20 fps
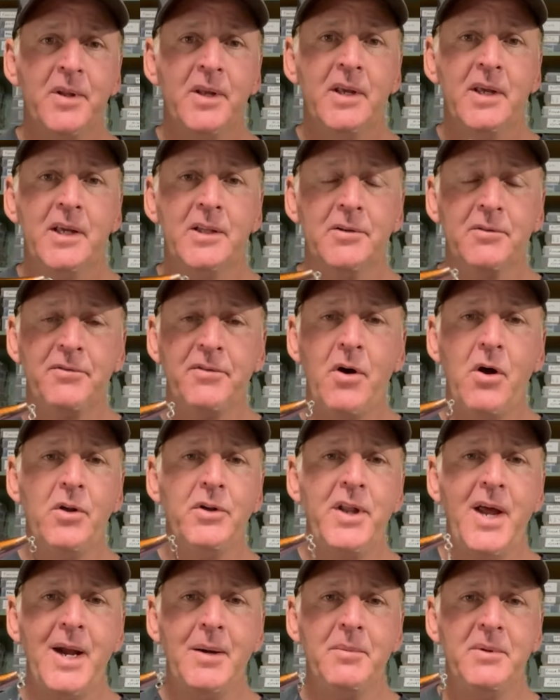In the fall
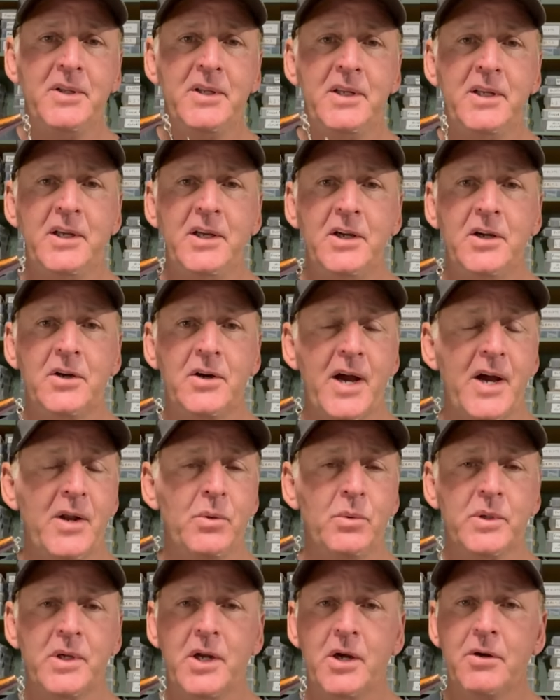time of the year, I
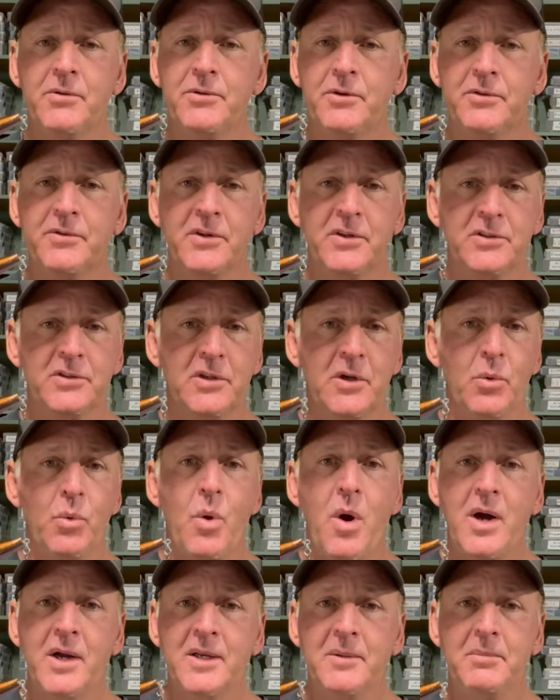don't care if you're fishing a
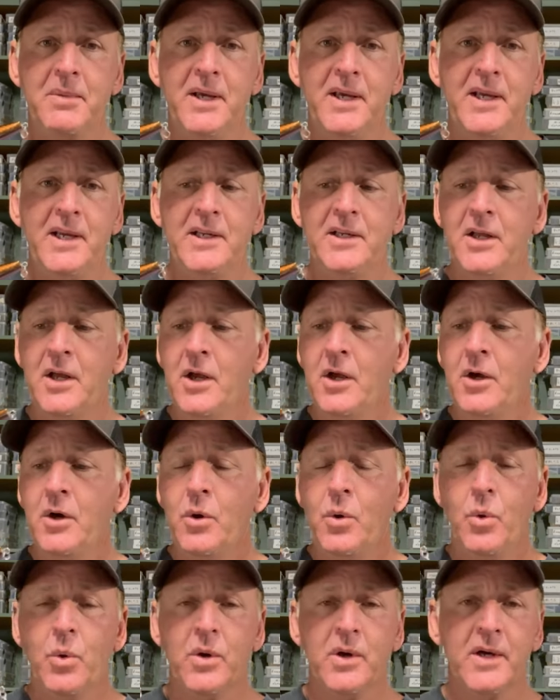walking bait,
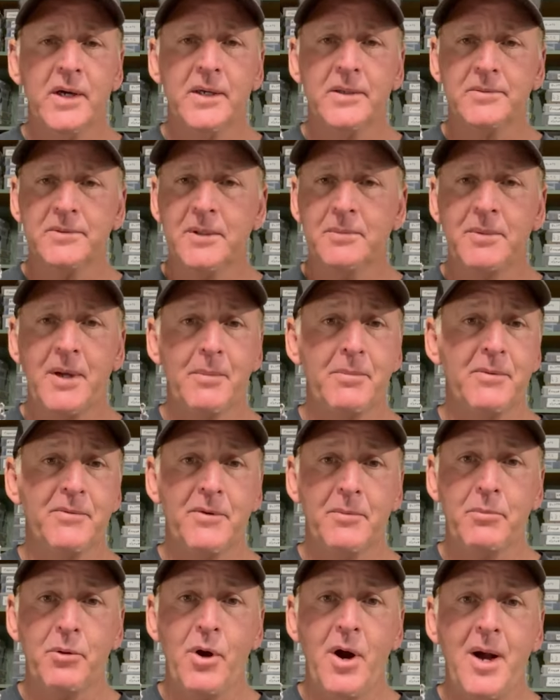or some type of
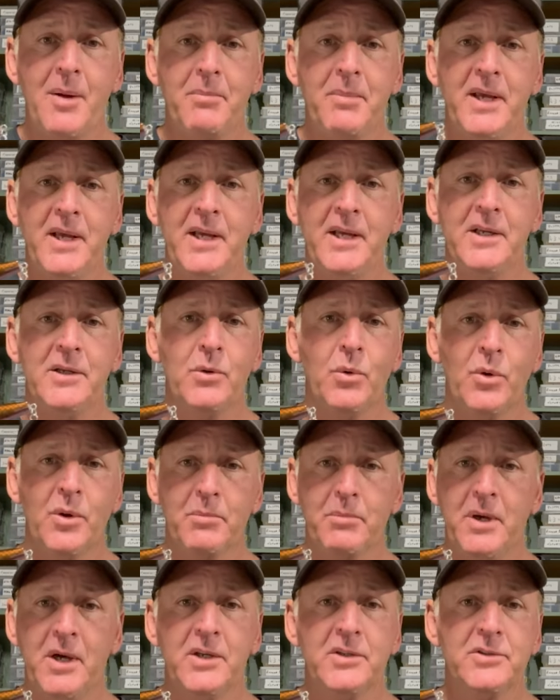a prop bait or
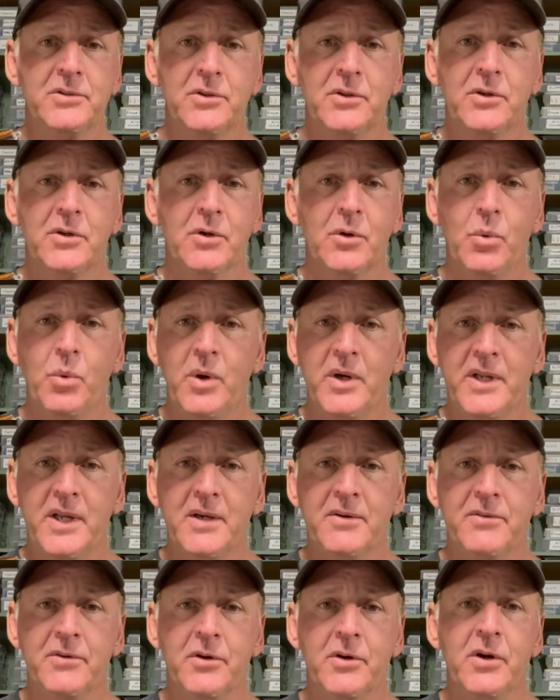a buzzer or
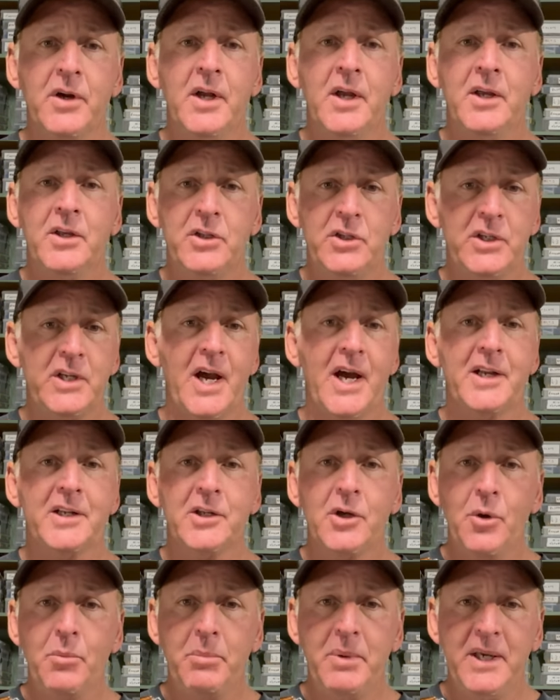whatever, you gotta
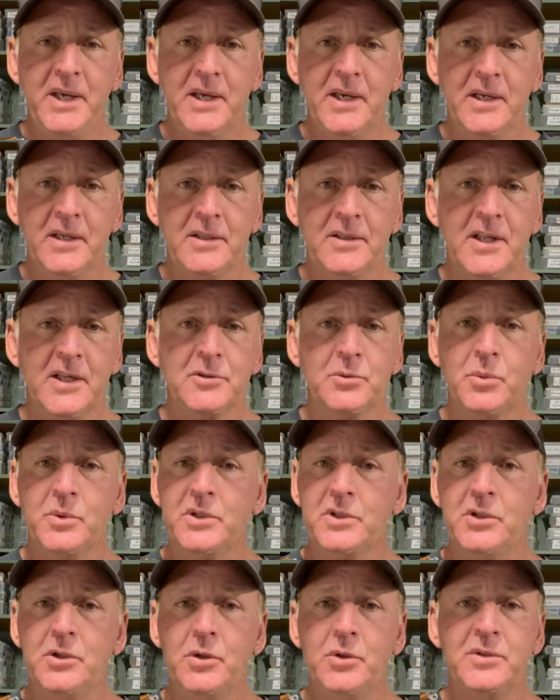go big. That's when
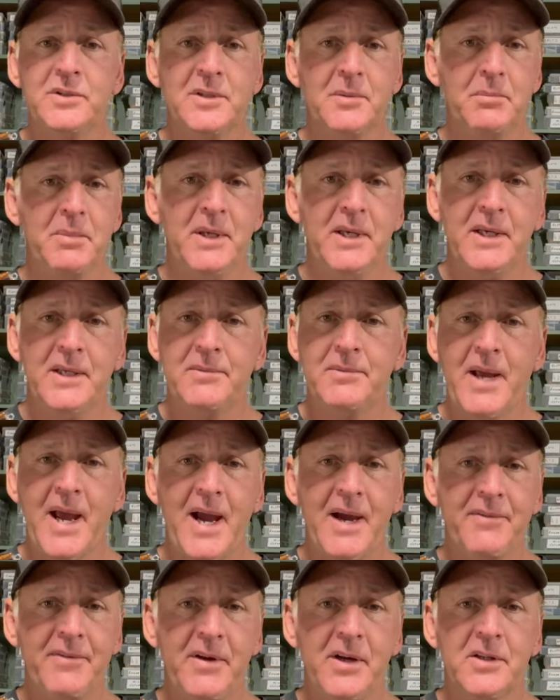you use the big
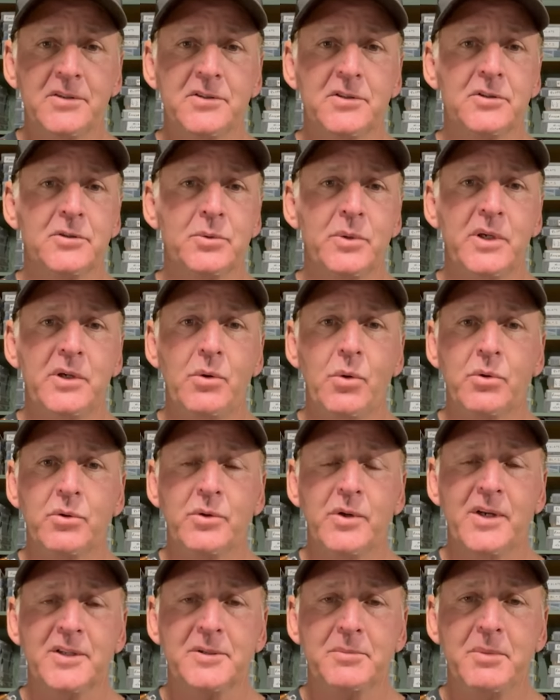1/2 ounce and
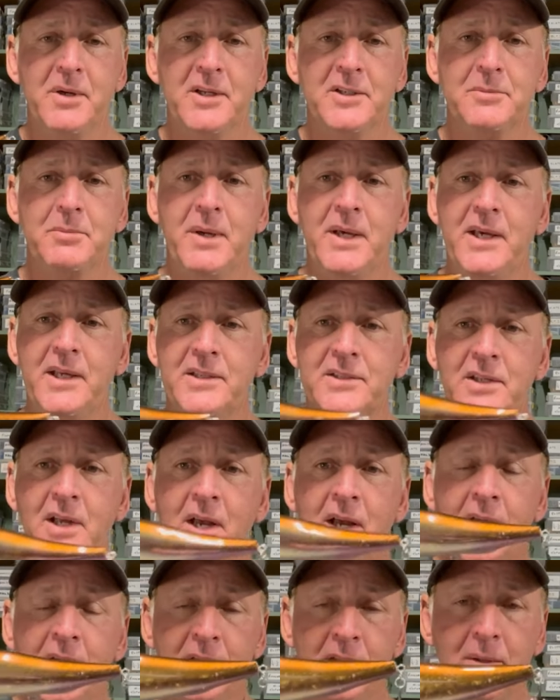3/4 ounce buzz baits,
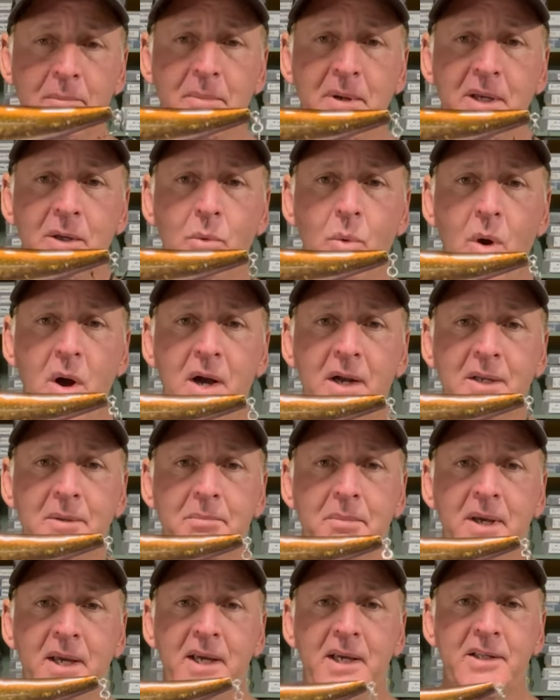the big
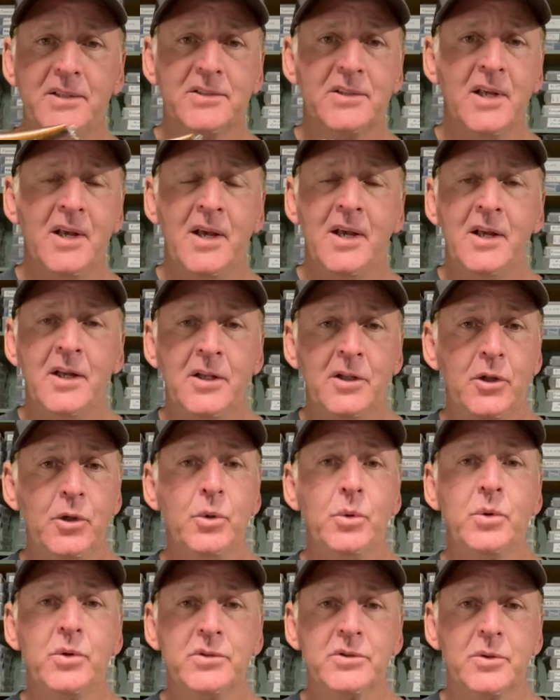walking baits,
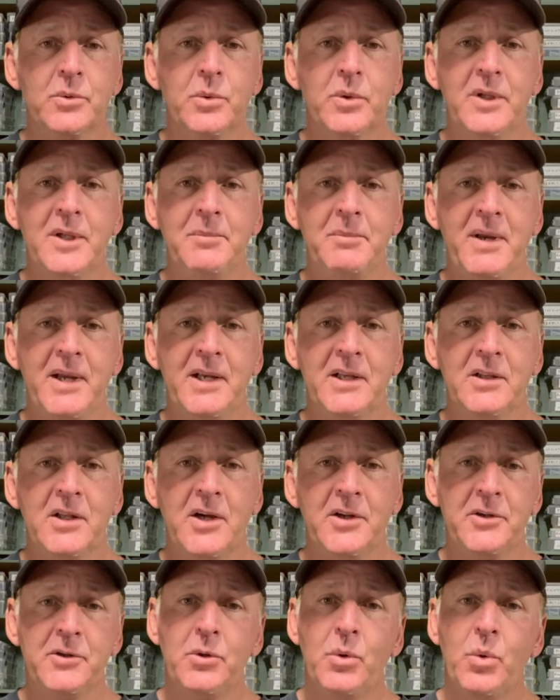lures that really make a
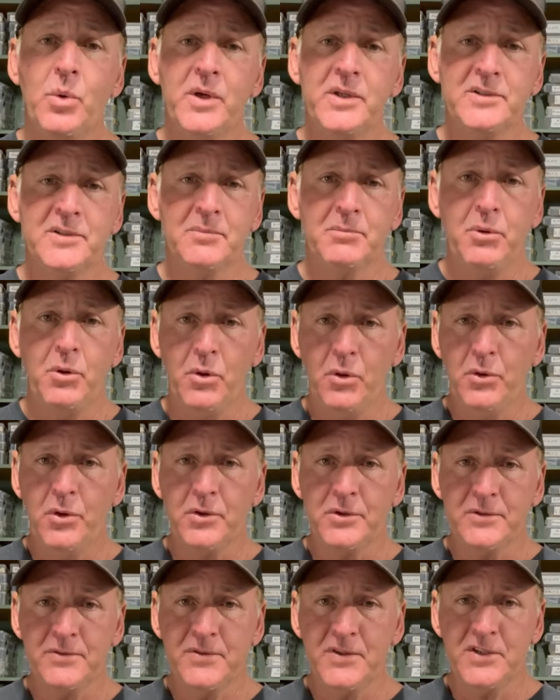lot of noise and pull
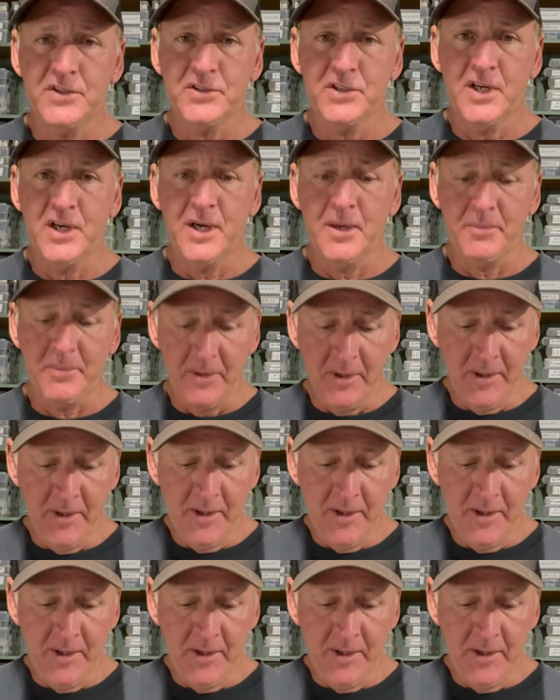those fish up.